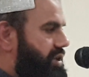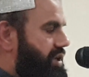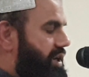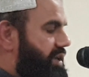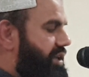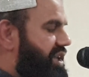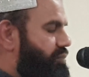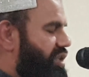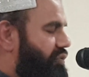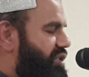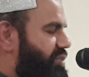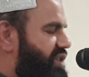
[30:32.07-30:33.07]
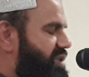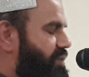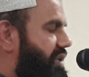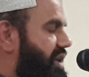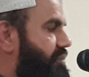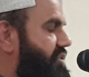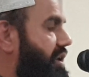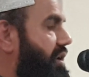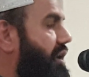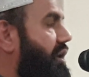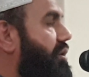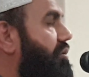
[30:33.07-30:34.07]
And then the Prophet, peace be upon him, said,
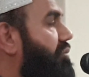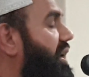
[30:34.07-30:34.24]
wa